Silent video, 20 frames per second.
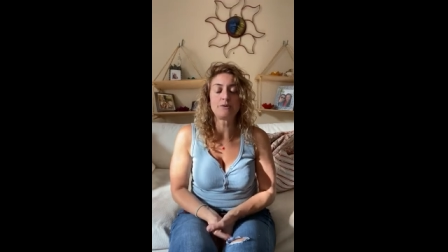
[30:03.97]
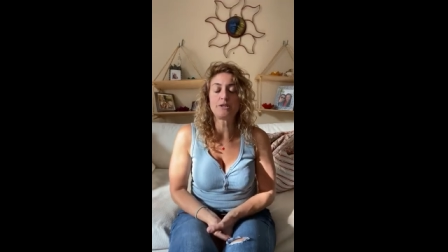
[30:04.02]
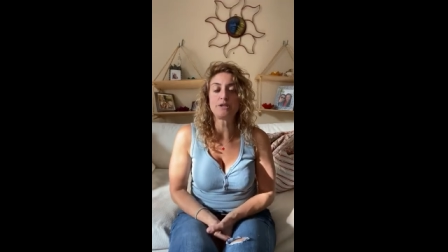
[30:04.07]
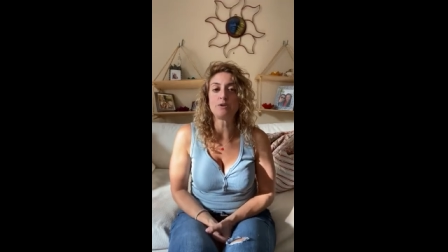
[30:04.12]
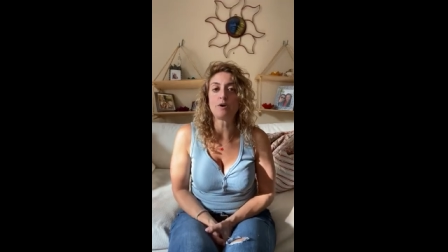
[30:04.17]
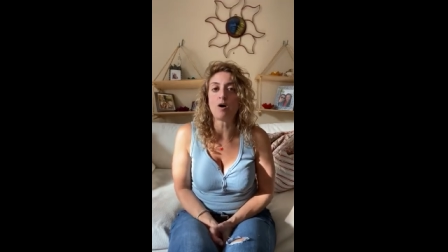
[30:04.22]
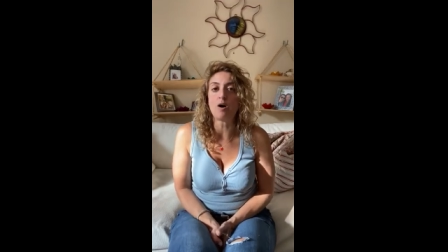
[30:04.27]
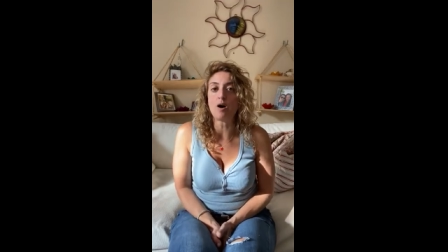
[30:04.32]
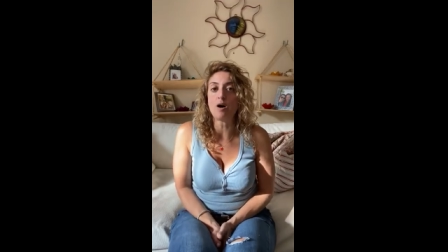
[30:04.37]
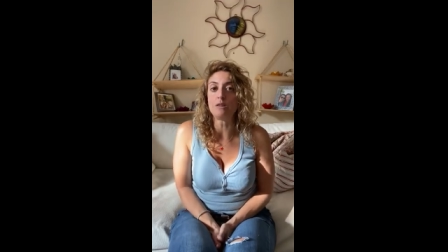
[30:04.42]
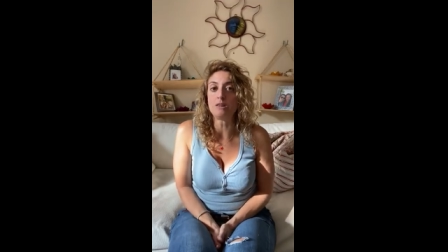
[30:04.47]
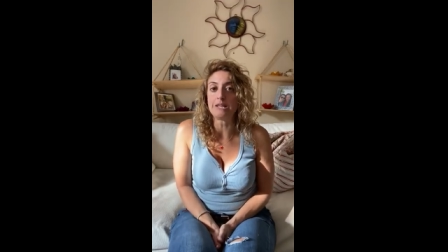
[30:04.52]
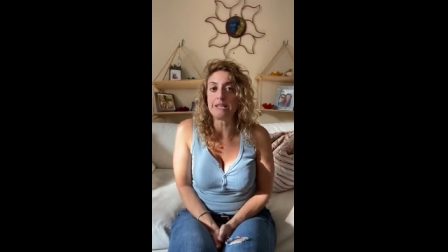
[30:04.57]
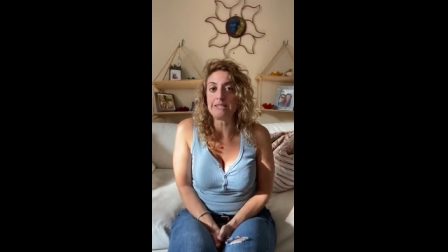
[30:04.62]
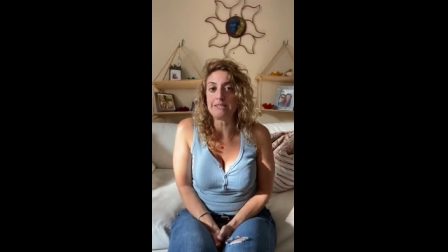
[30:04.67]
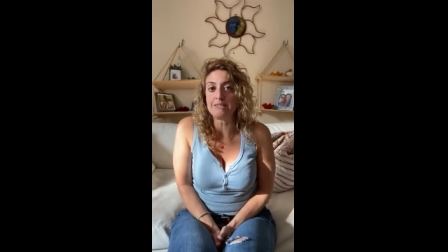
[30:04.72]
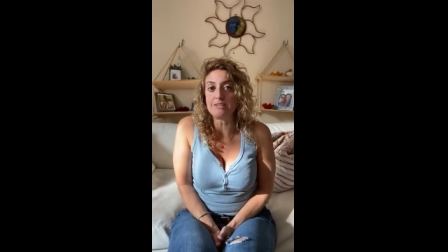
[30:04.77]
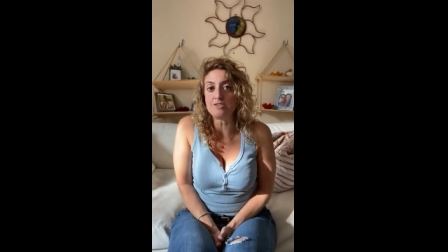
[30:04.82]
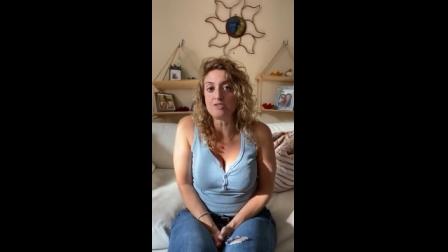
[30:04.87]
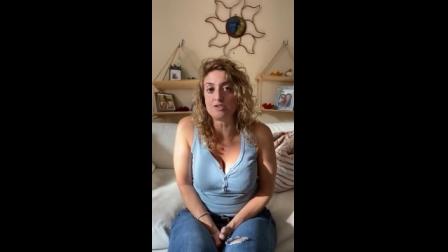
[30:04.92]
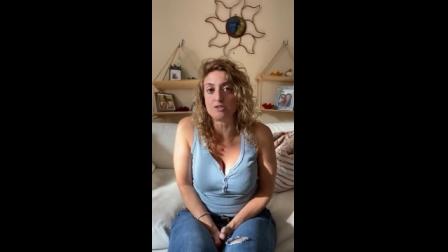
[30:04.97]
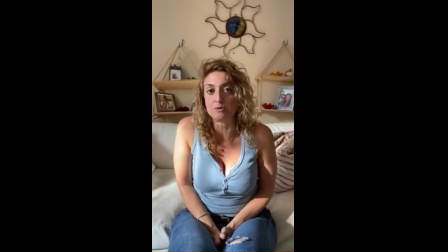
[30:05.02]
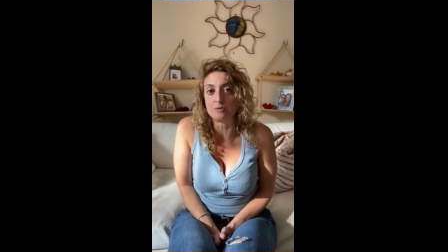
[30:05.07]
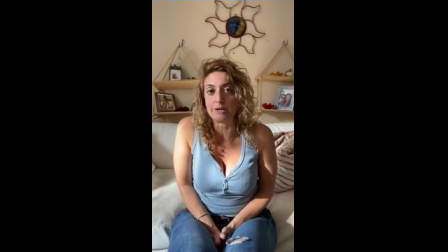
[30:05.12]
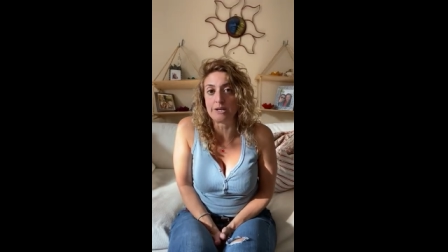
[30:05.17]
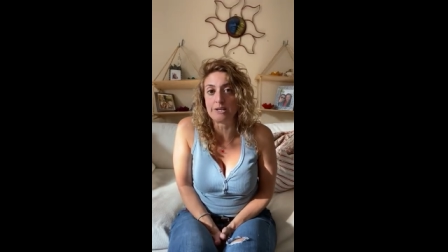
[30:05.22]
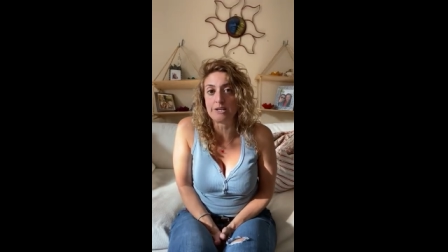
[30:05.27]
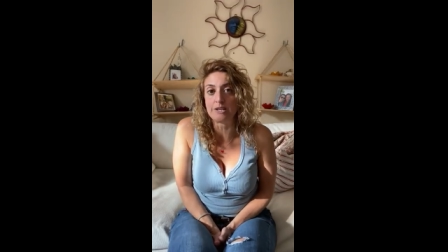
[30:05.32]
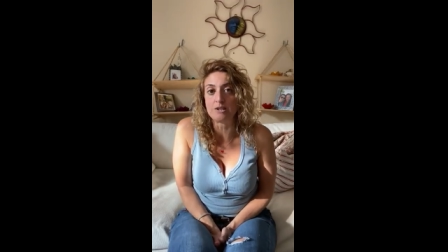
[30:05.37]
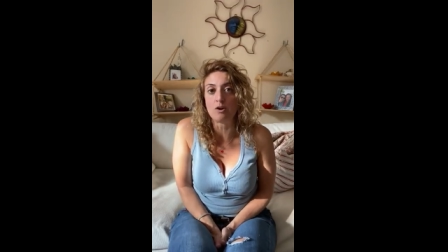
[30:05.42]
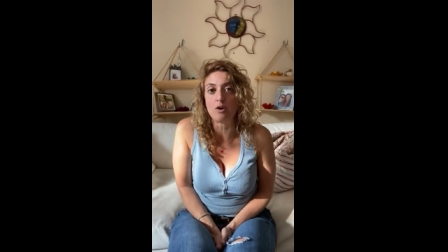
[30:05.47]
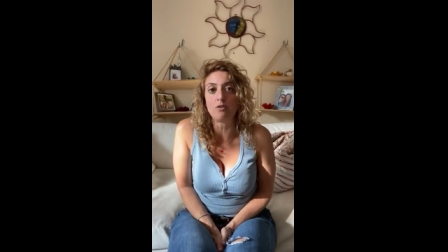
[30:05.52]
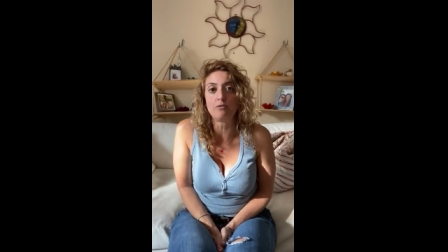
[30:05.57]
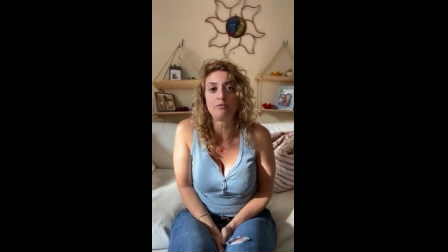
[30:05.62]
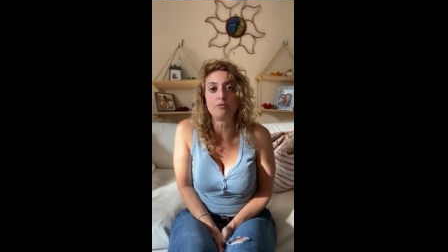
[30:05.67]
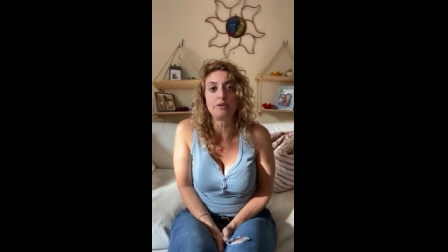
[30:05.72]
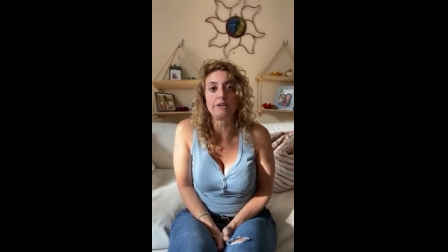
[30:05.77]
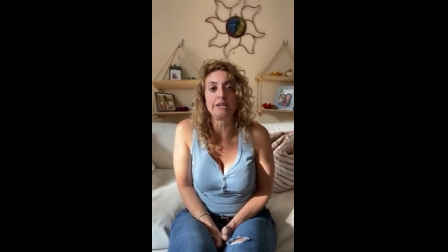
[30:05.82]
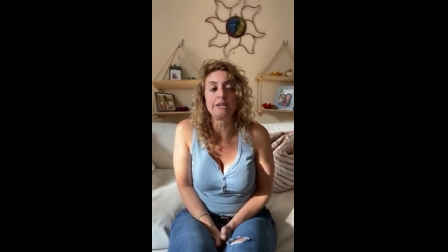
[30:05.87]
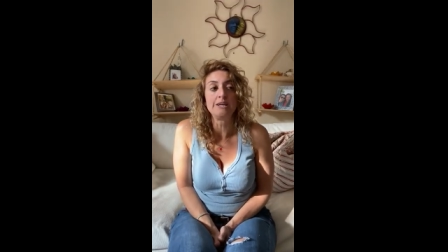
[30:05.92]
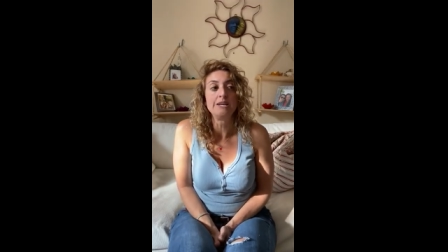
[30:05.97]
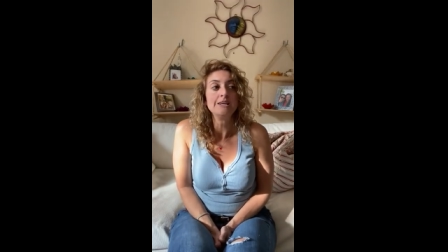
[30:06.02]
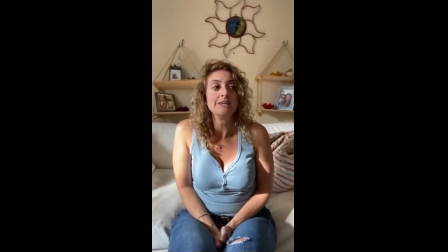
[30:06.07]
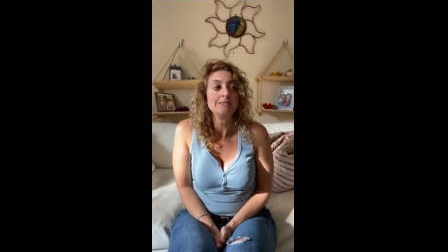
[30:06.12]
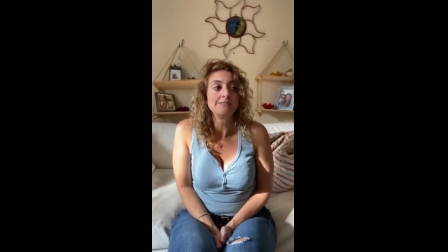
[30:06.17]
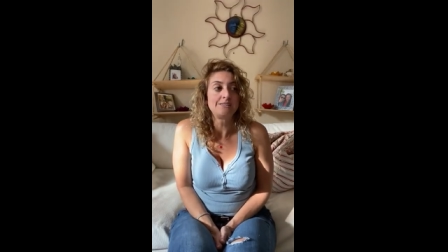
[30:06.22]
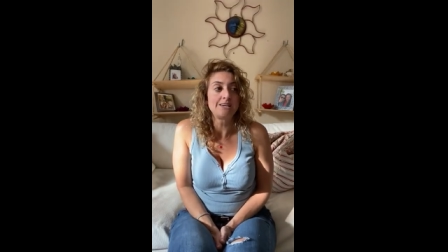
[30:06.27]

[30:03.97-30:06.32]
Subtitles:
if we can all link into it, and hopefully